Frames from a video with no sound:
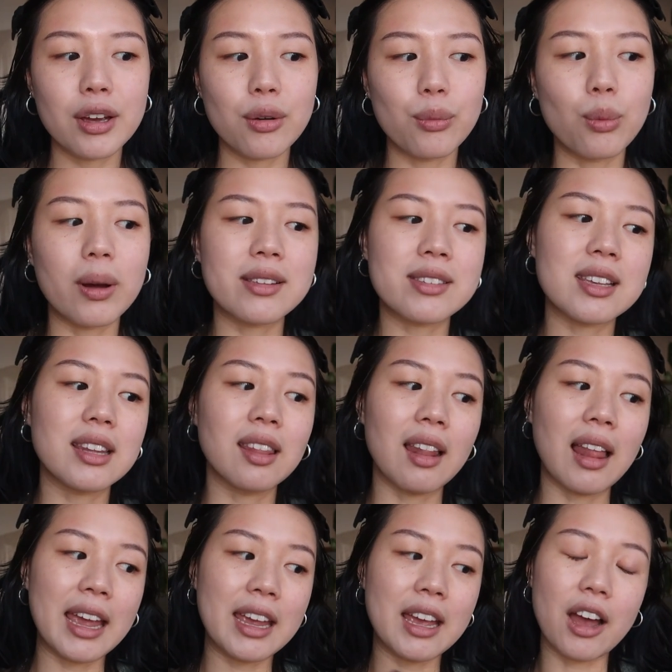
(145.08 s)
wasn't
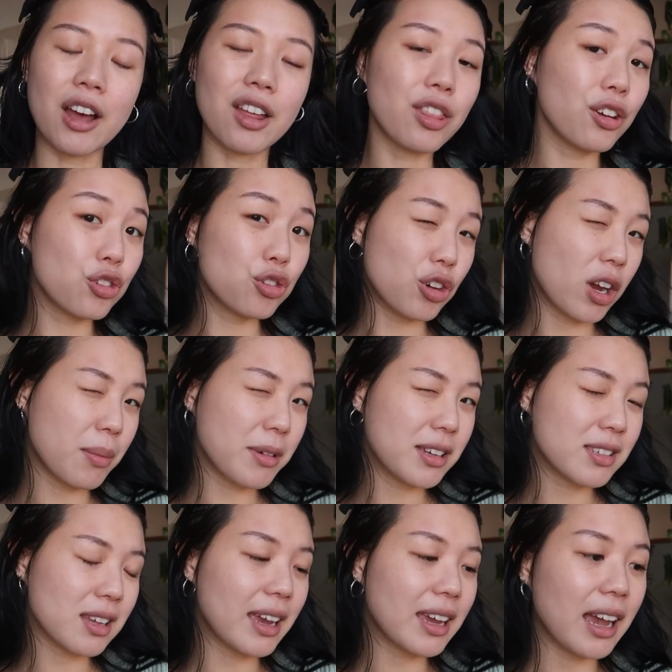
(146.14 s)
like other
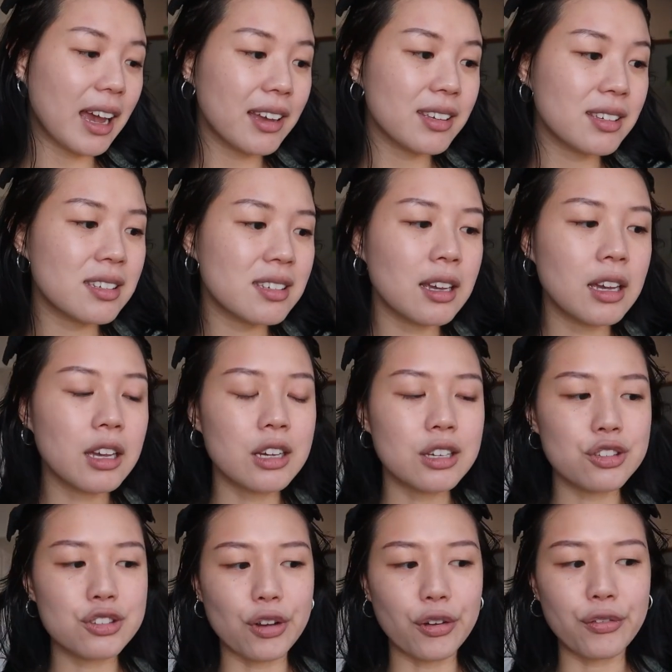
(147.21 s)
dramas, I guess.
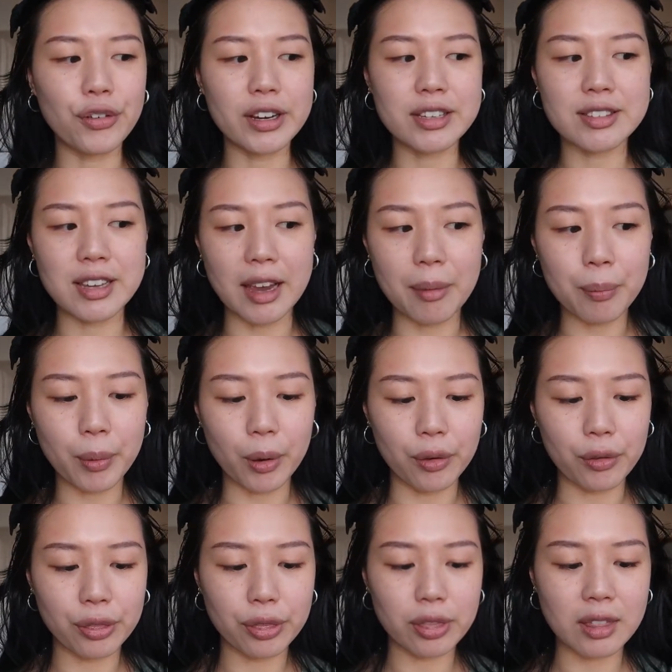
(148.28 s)
So for
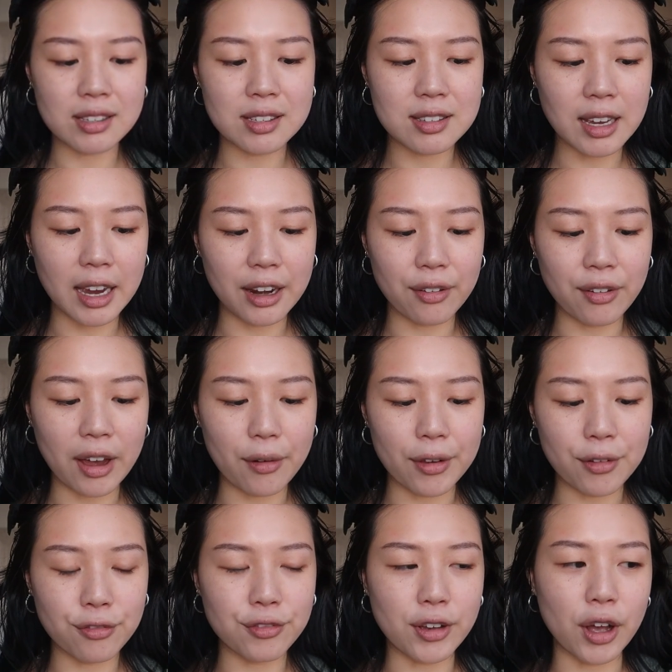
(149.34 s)
example, this is kind of how
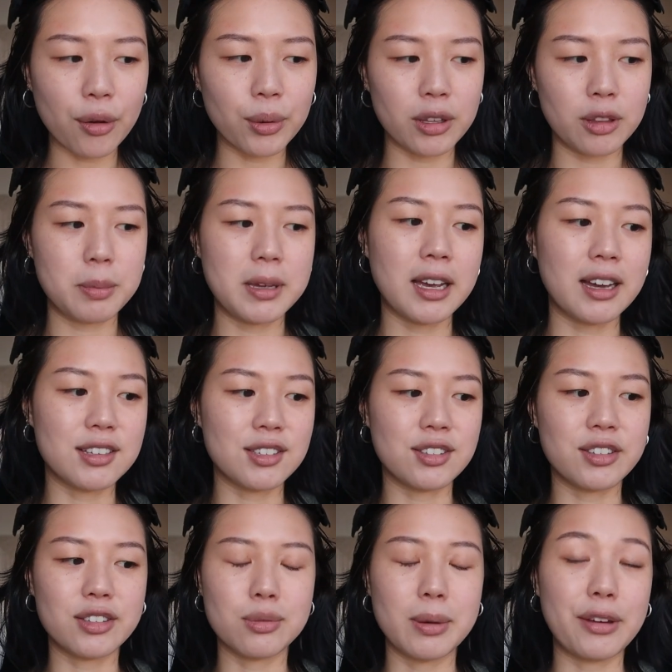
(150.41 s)
I felt with Because
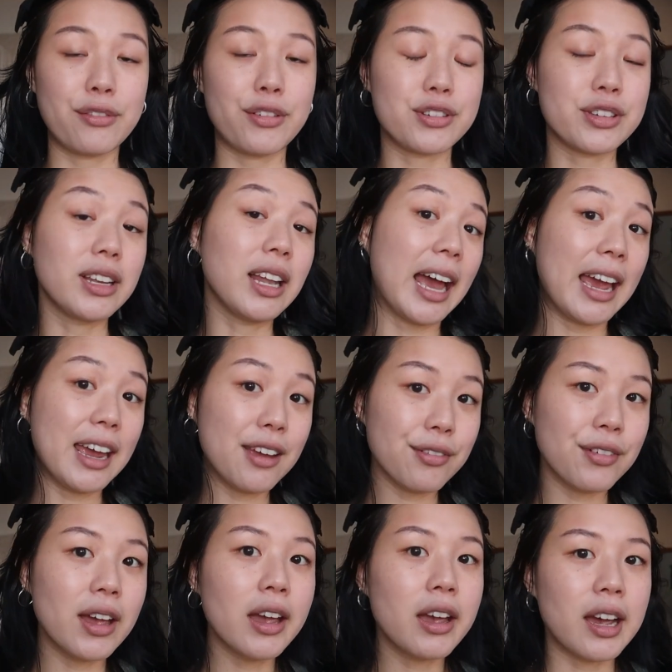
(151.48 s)
This Is My First Life.
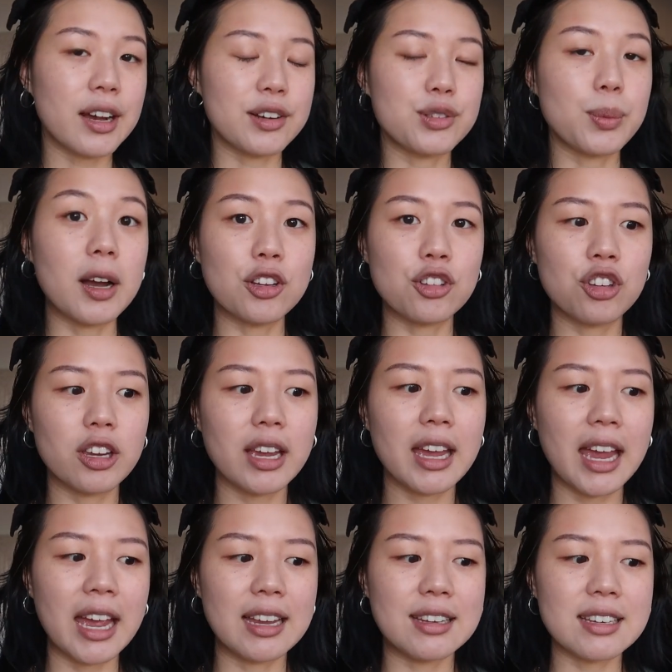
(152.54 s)
I was watching
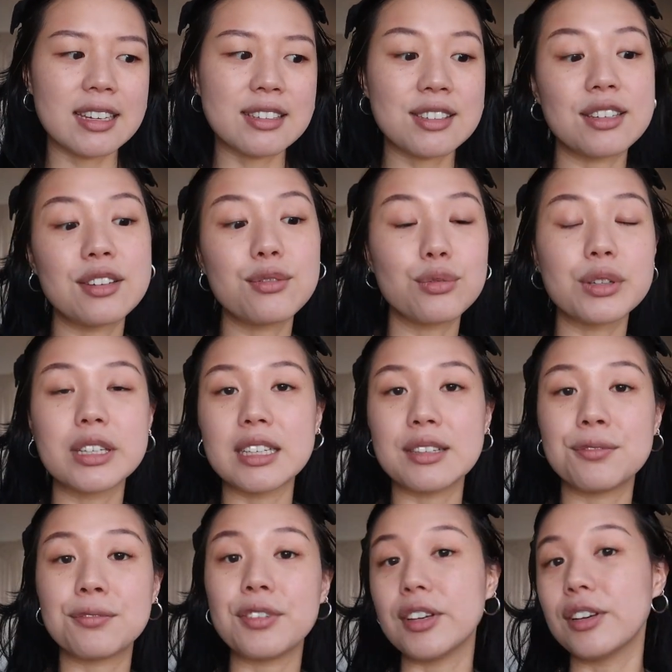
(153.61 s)
it and it didn't really
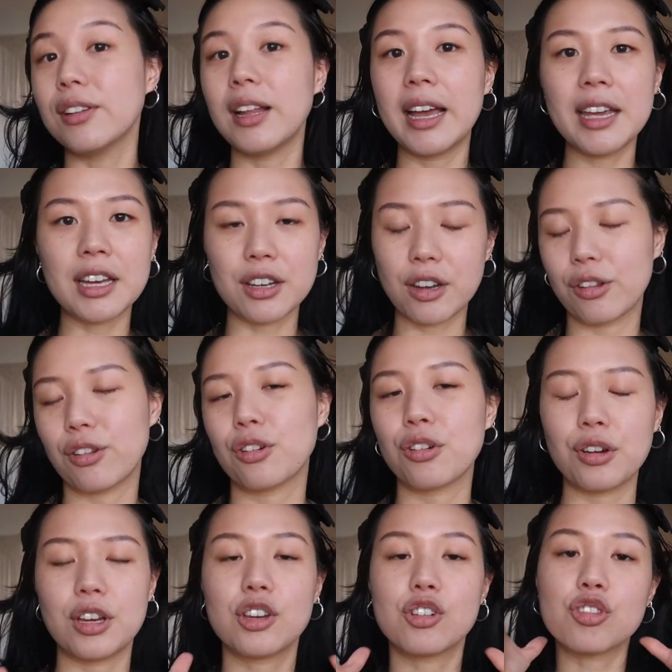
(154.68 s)
feel like another
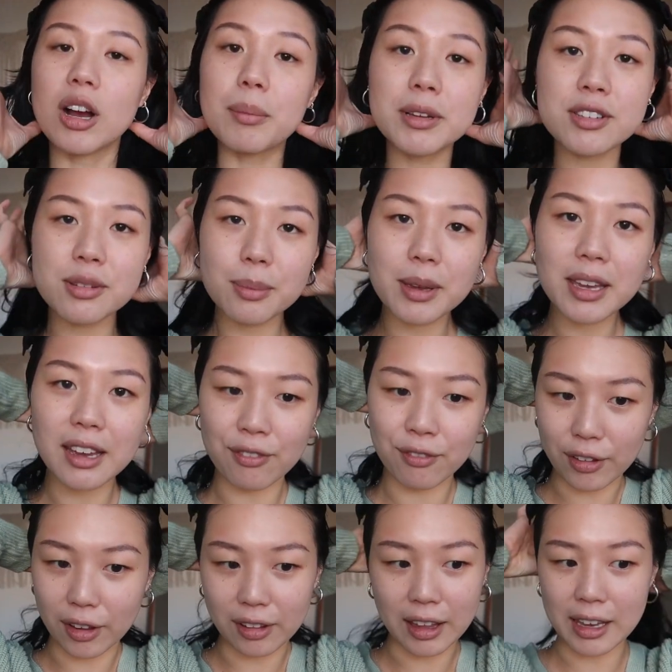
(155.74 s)
Korean drama to me. I
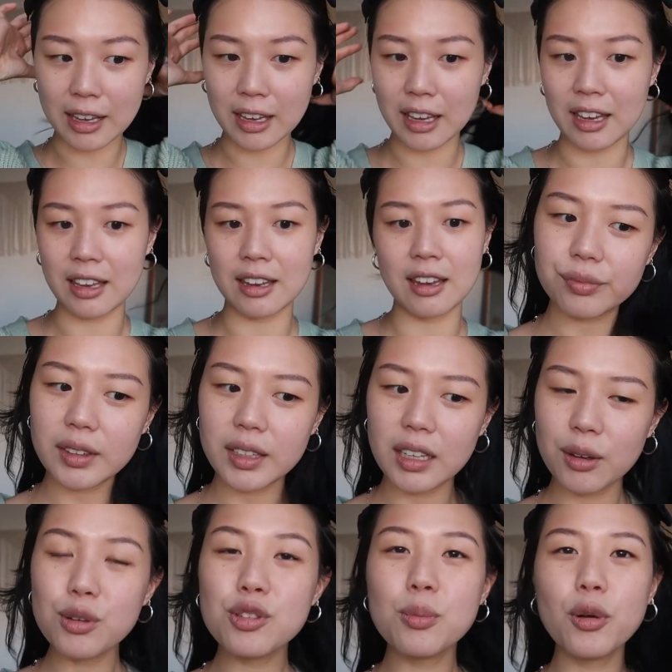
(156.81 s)
felt like it
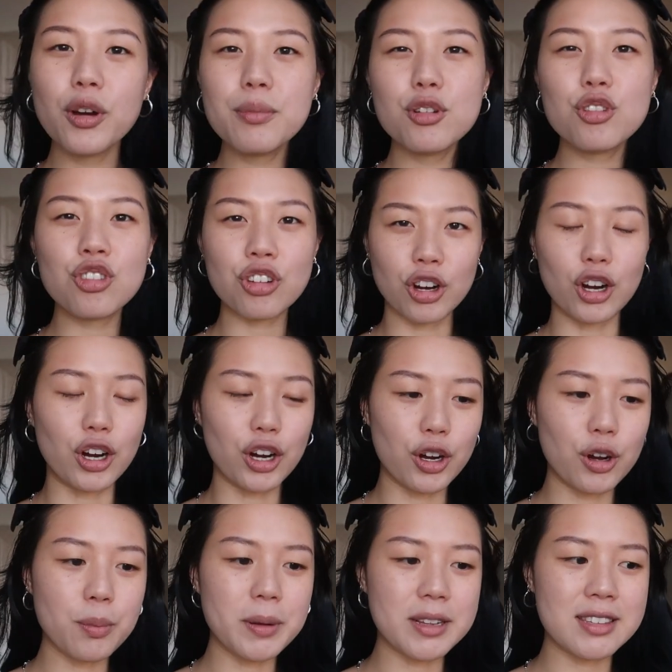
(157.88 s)
was more
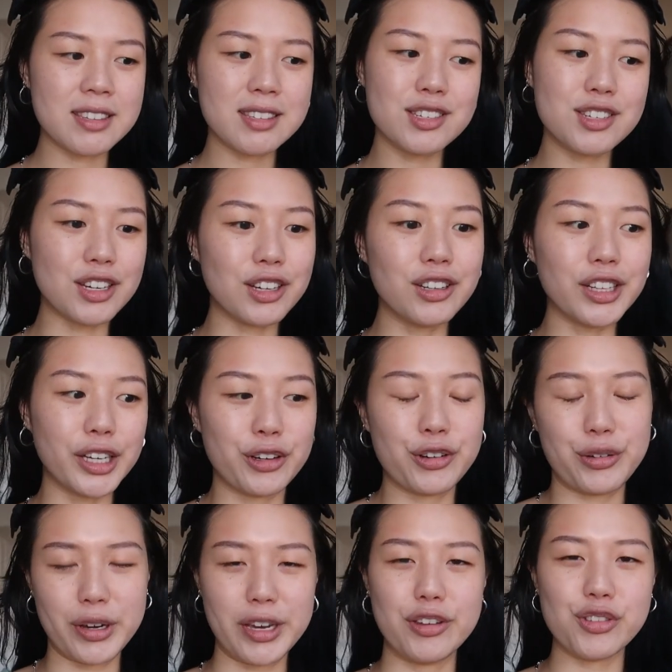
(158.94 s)
mature, but still a
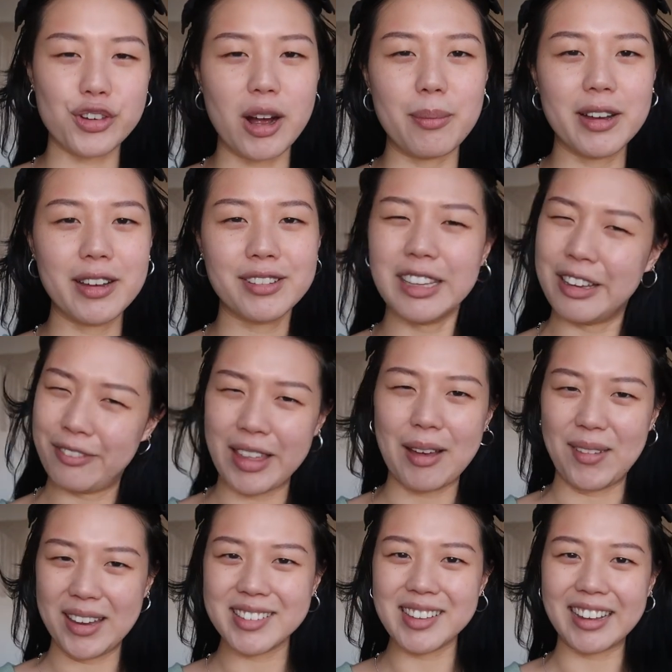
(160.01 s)
Korean drama, if that
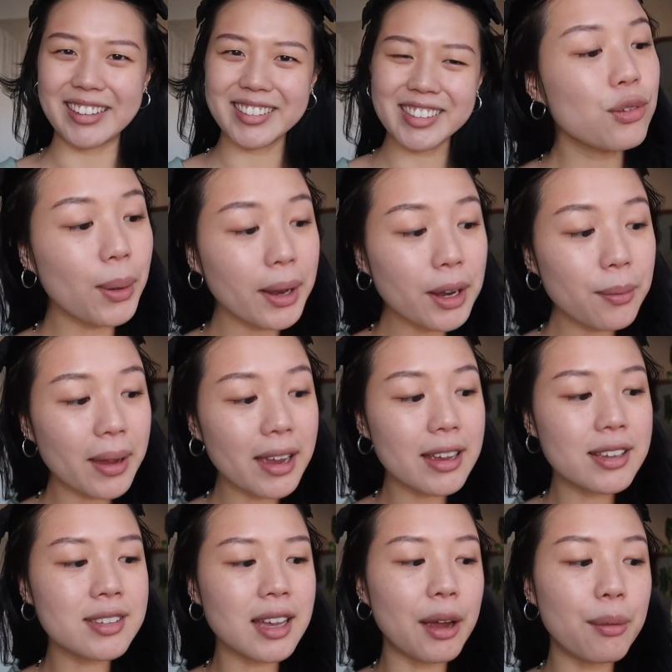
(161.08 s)
makes sense. So
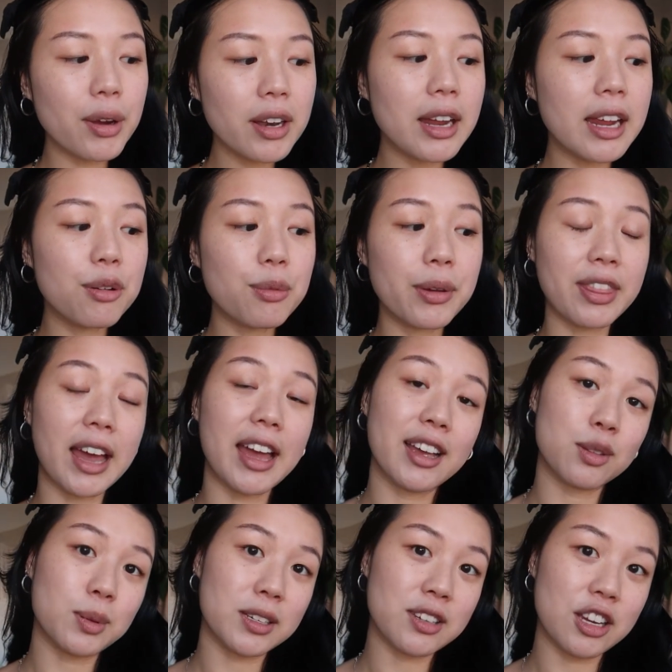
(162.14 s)
anyways, I went in with that
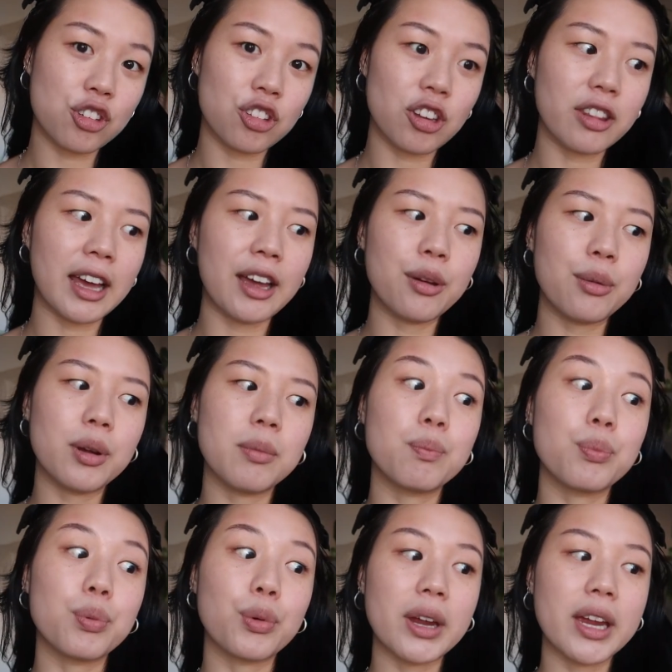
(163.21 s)
expectation that it
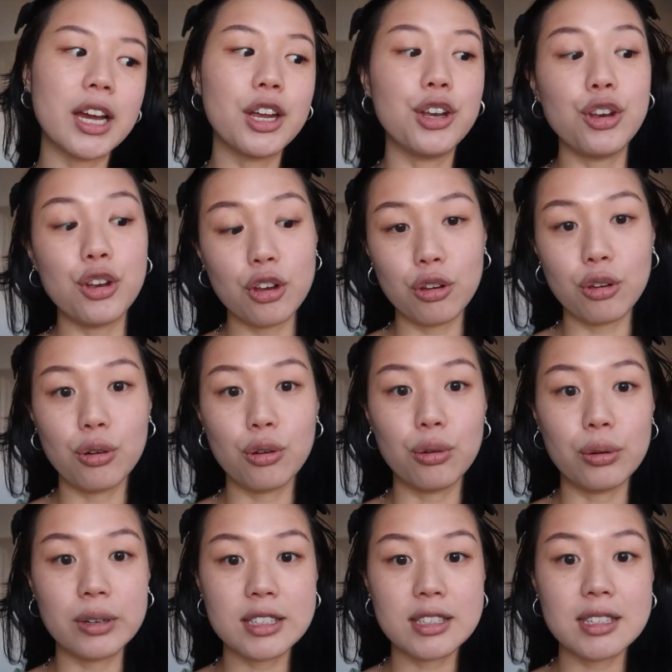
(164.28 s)
would bring a
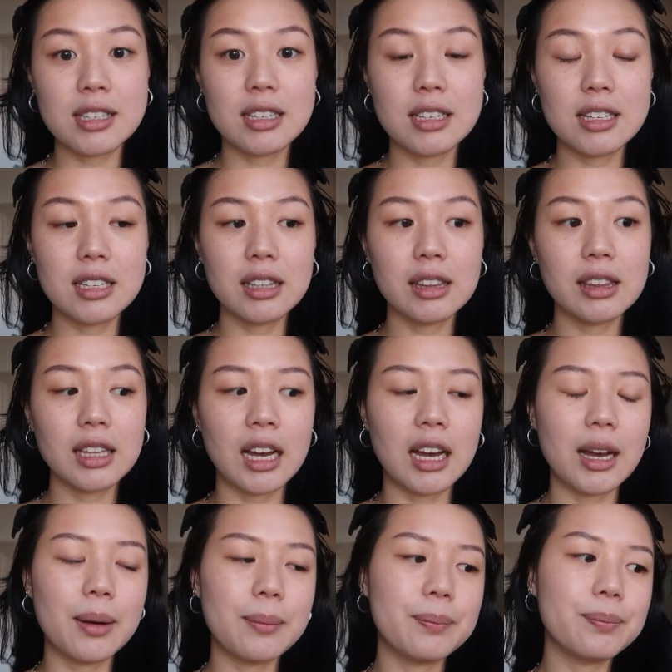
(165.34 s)
new
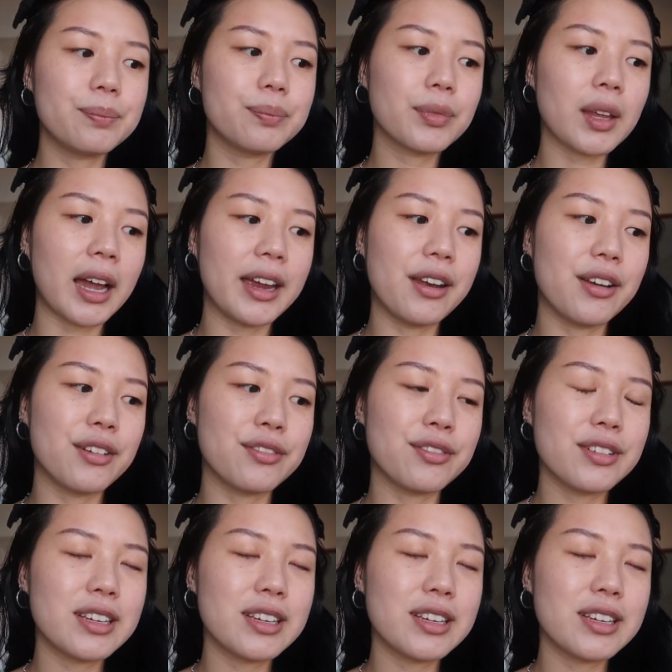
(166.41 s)
um, kind of